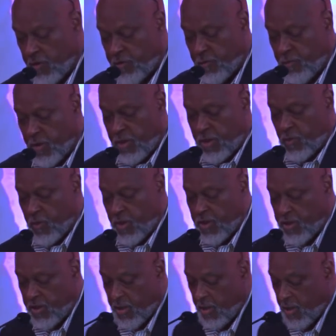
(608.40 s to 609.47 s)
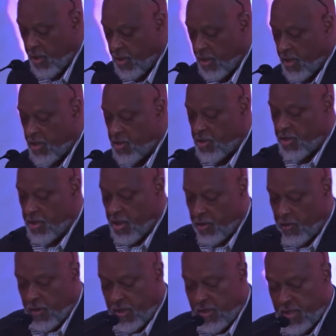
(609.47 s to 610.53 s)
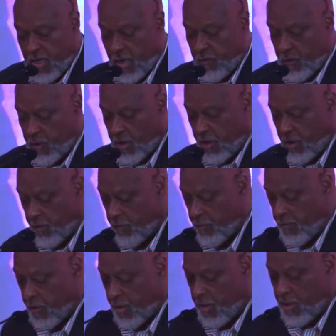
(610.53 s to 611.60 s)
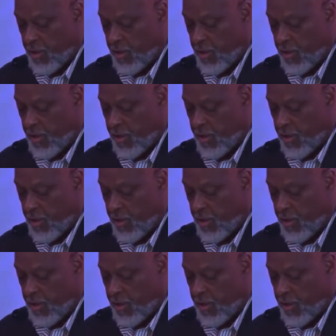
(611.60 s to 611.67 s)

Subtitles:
are familiar with, is another example of